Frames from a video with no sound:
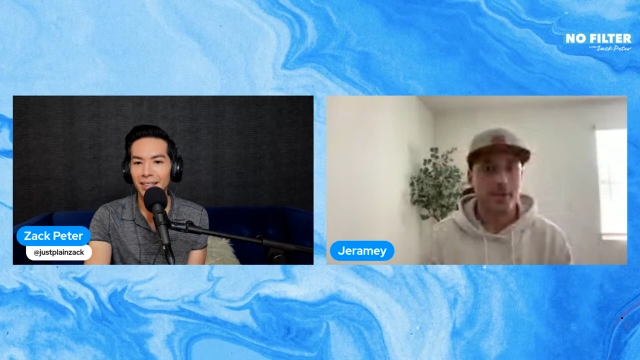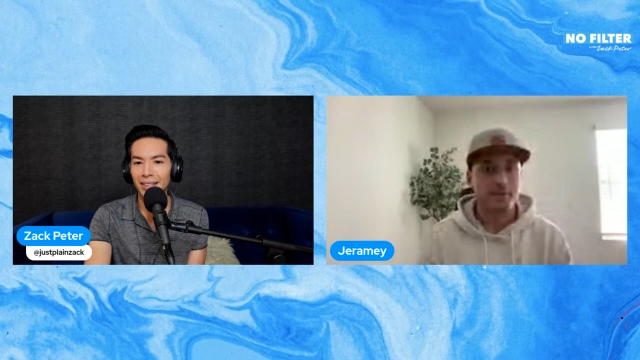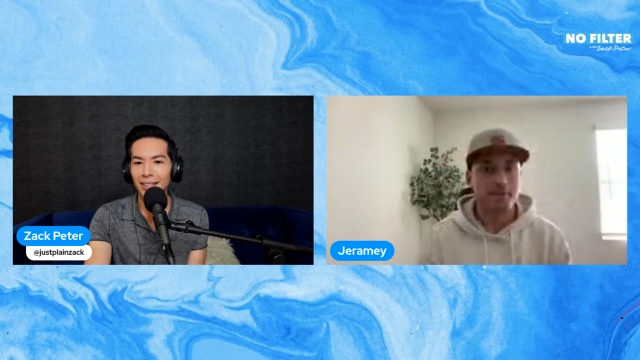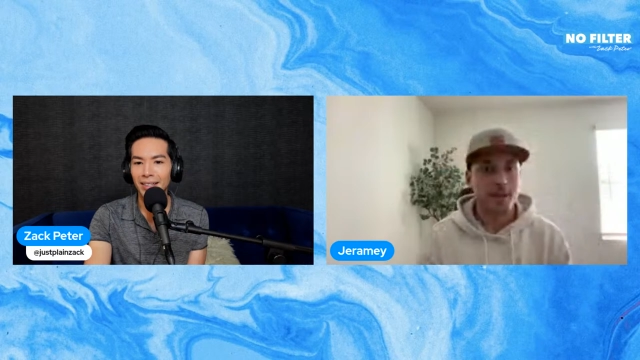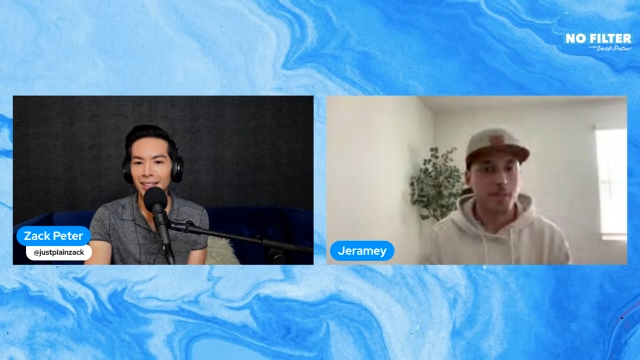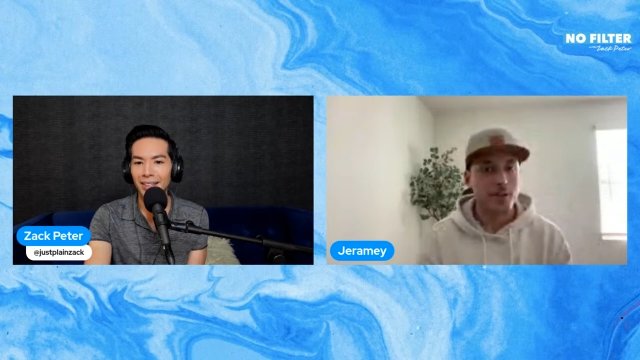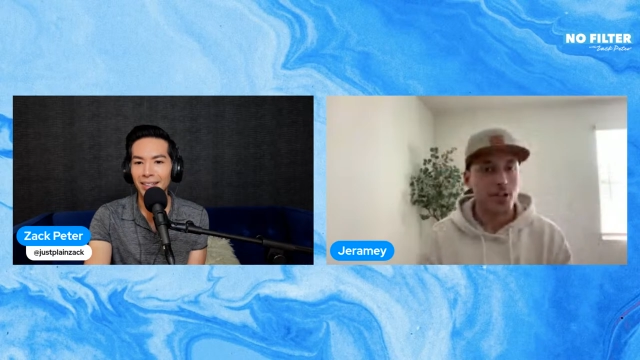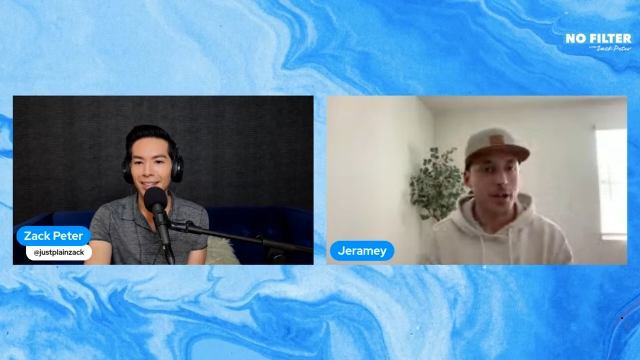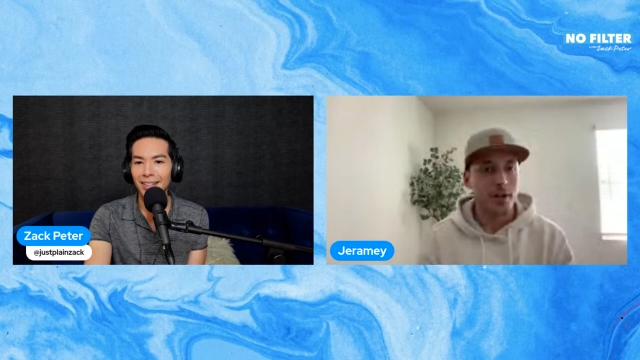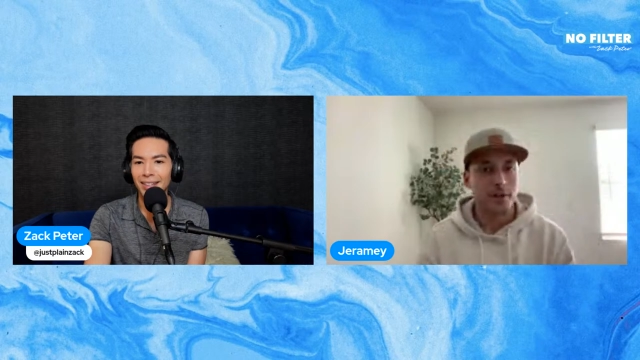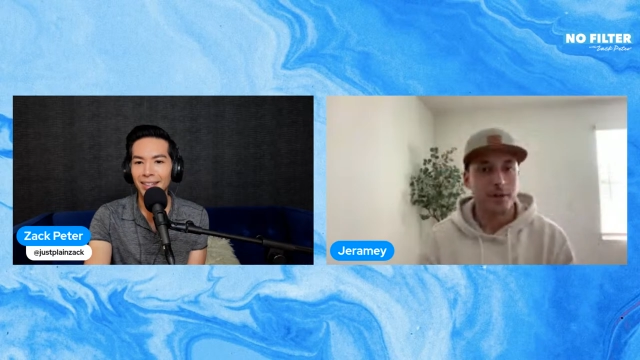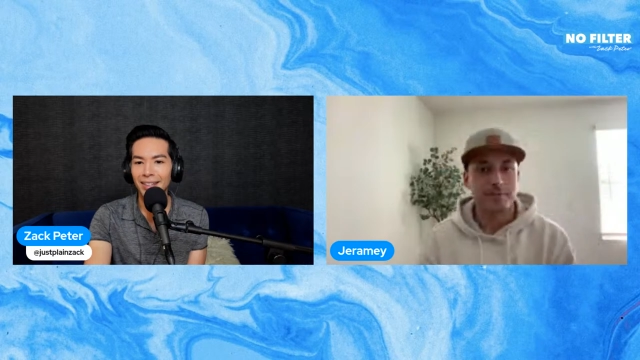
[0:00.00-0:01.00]
Speaker 1: a, and my
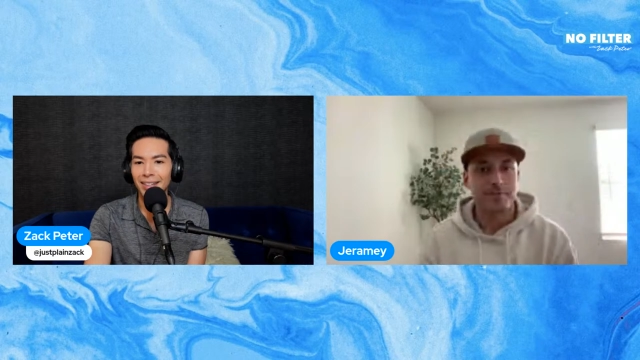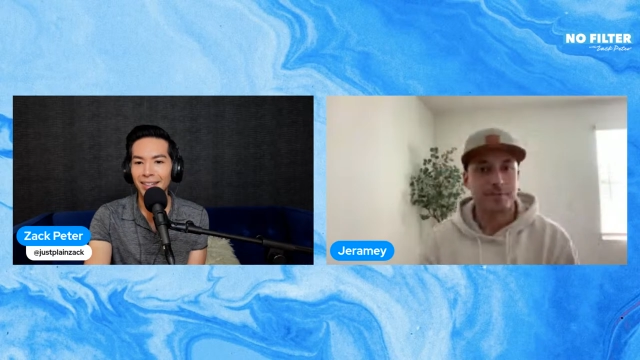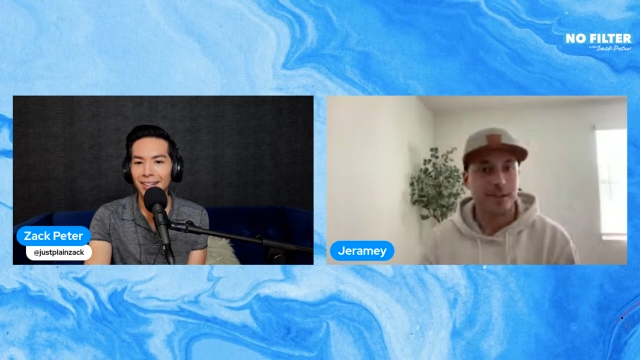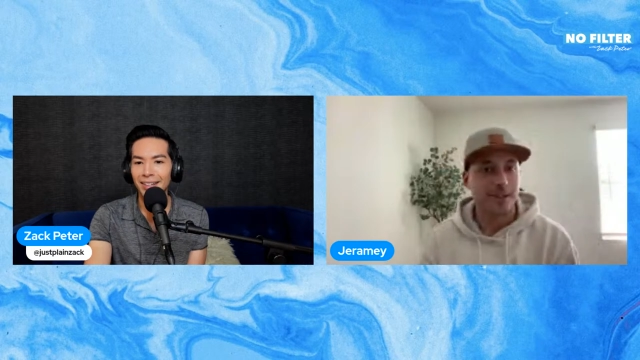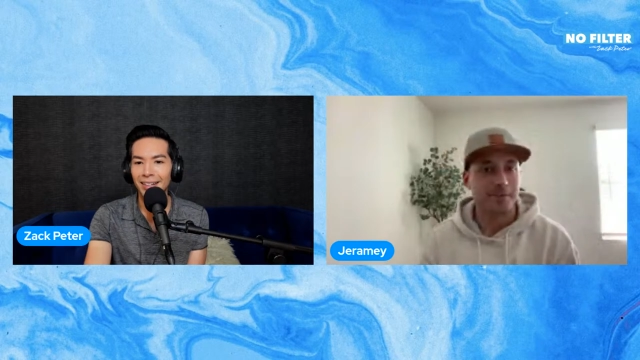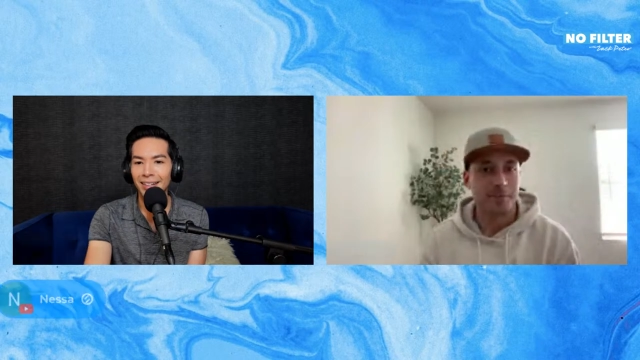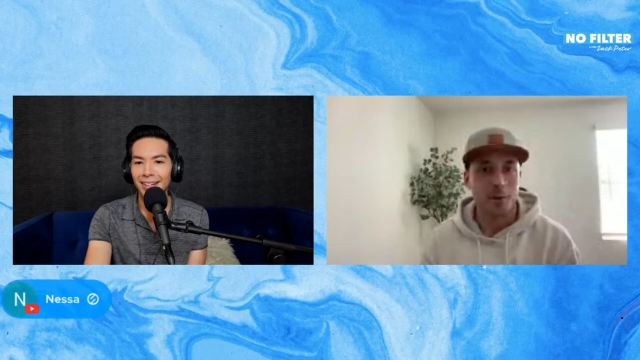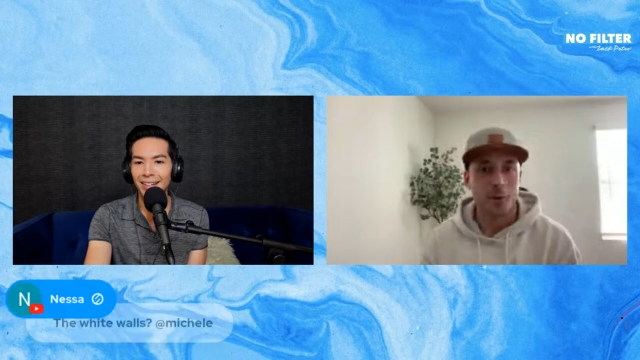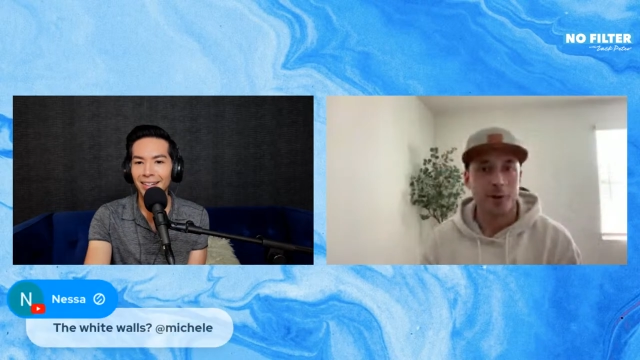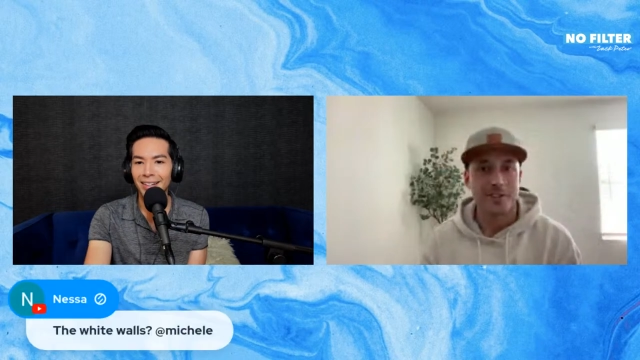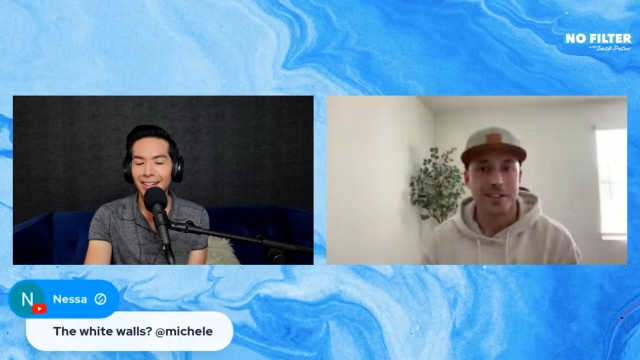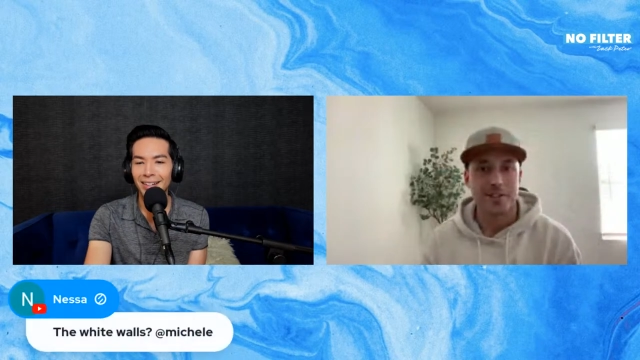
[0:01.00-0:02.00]
chair and my my
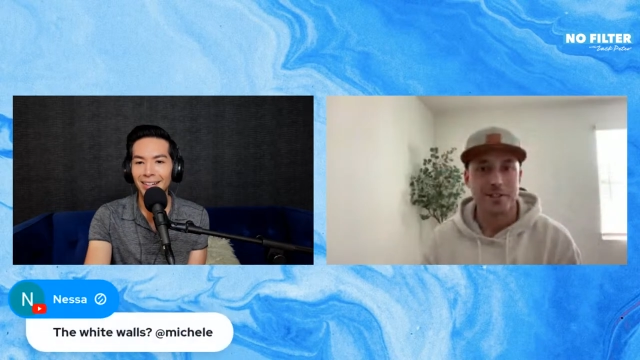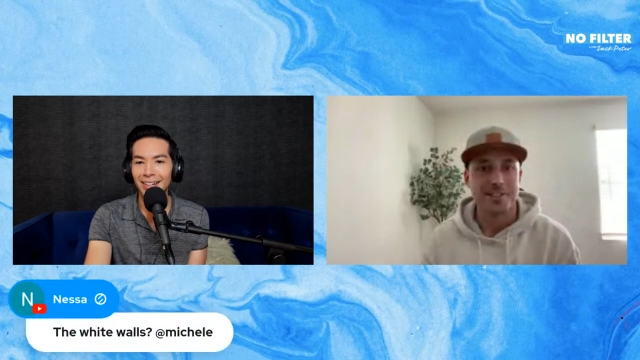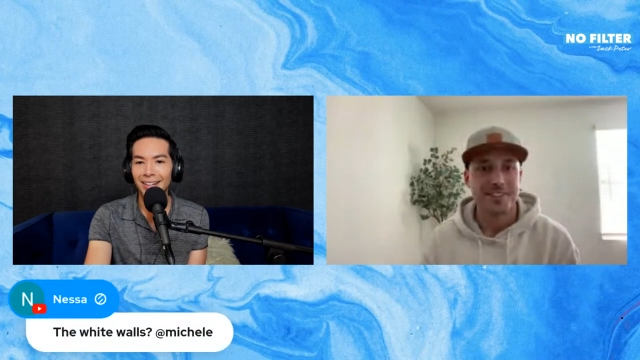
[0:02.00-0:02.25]
workstation.